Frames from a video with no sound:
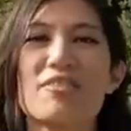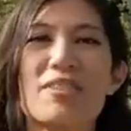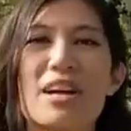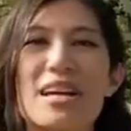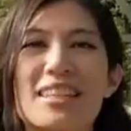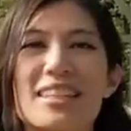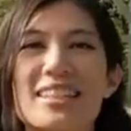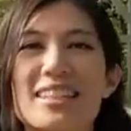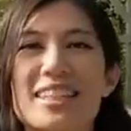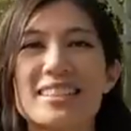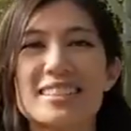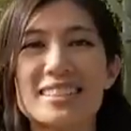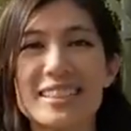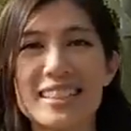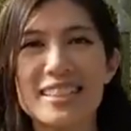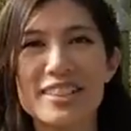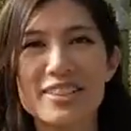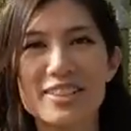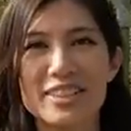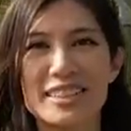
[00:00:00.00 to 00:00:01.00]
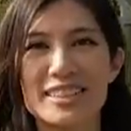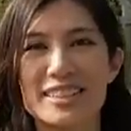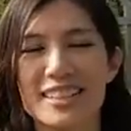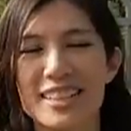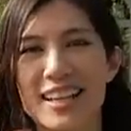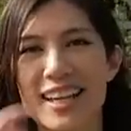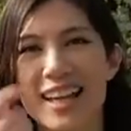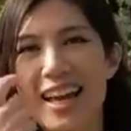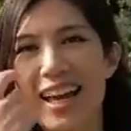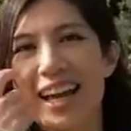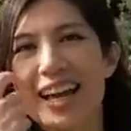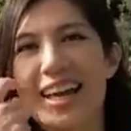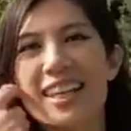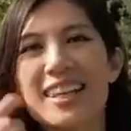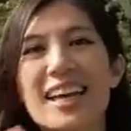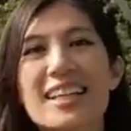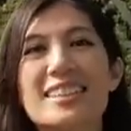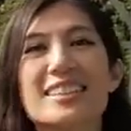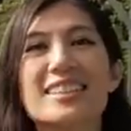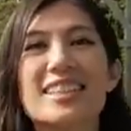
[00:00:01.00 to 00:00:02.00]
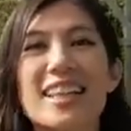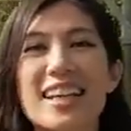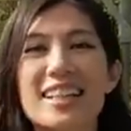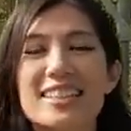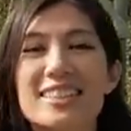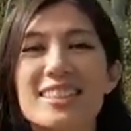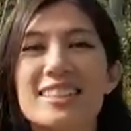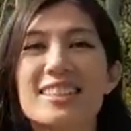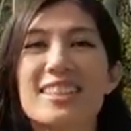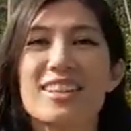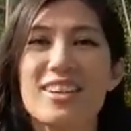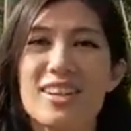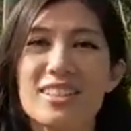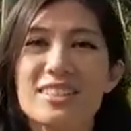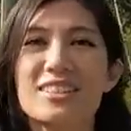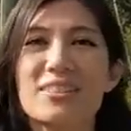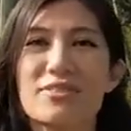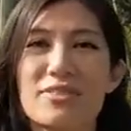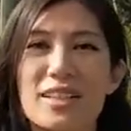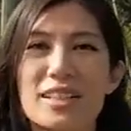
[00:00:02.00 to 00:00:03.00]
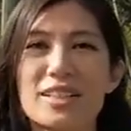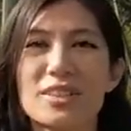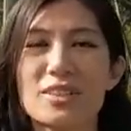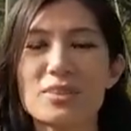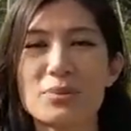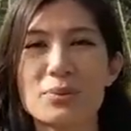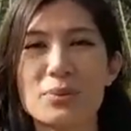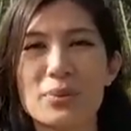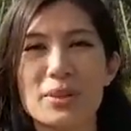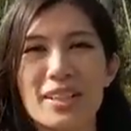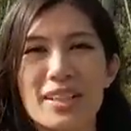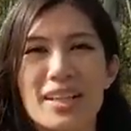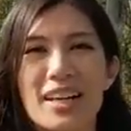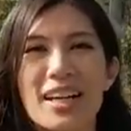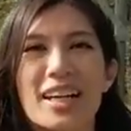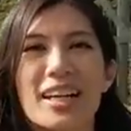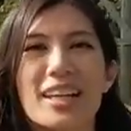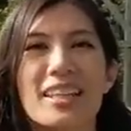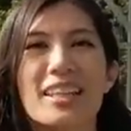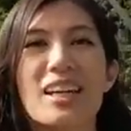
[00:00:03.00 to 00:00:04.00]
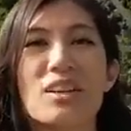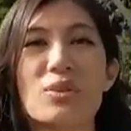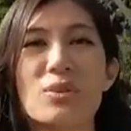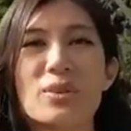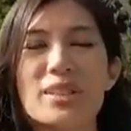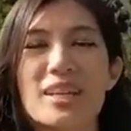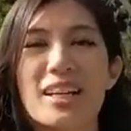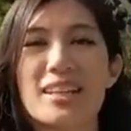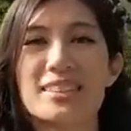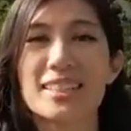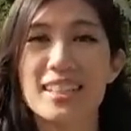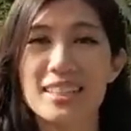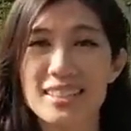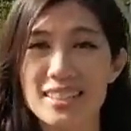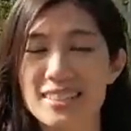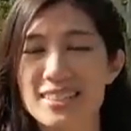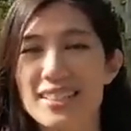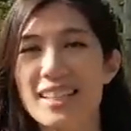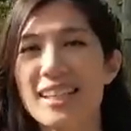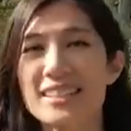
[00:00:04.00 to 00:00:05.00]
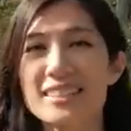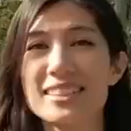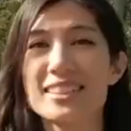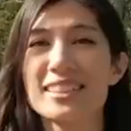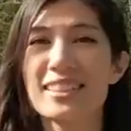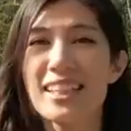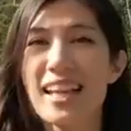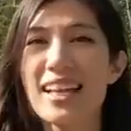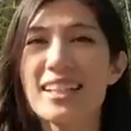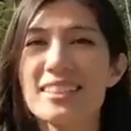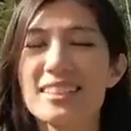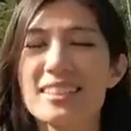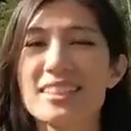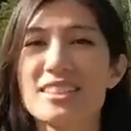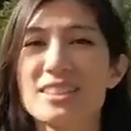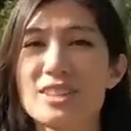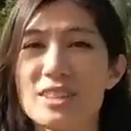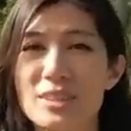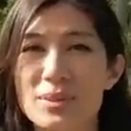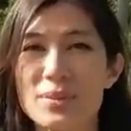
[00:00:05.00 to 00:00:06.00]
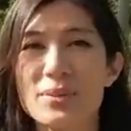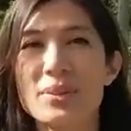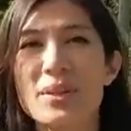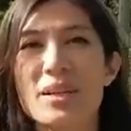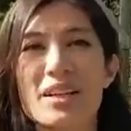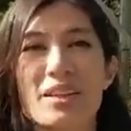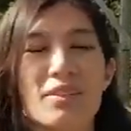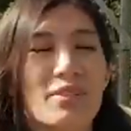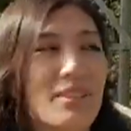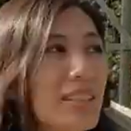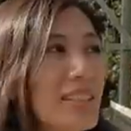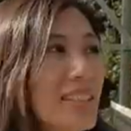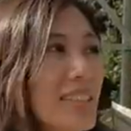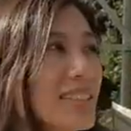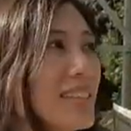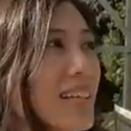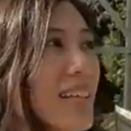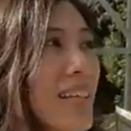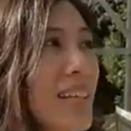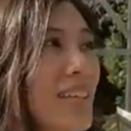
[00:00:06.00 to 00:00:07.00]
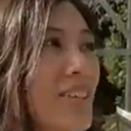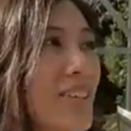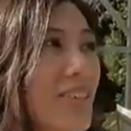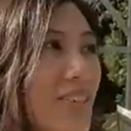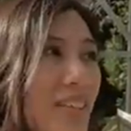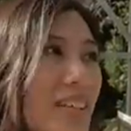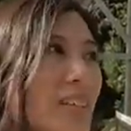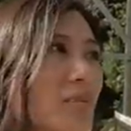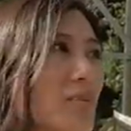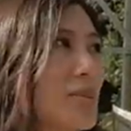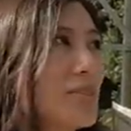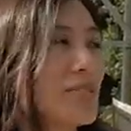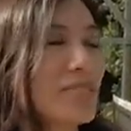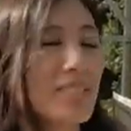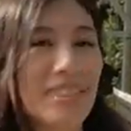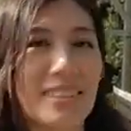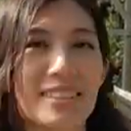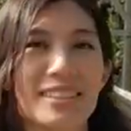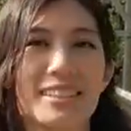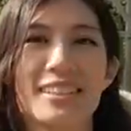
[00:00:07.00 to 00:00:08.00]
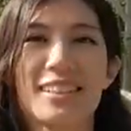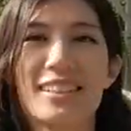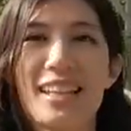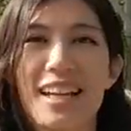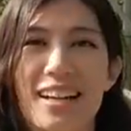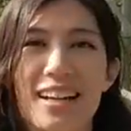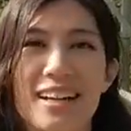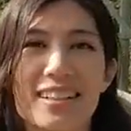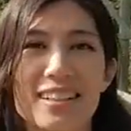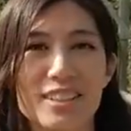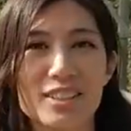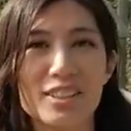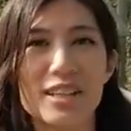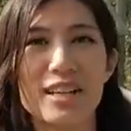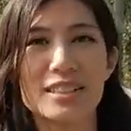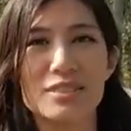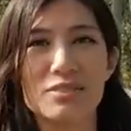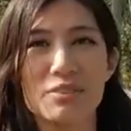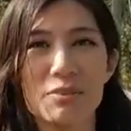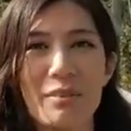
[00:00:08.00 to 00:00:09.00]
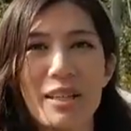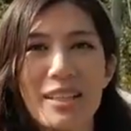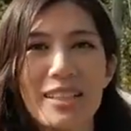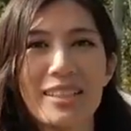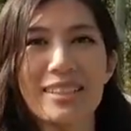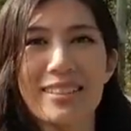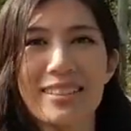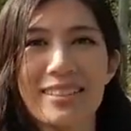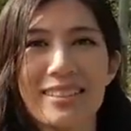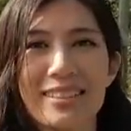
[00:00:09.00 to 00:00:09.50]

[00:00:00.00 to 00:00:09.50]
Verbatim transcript: rather than decreasing, and that's thanks to the conservation work that organisations like Zealandia do, which is incredible to see that kind of transformation.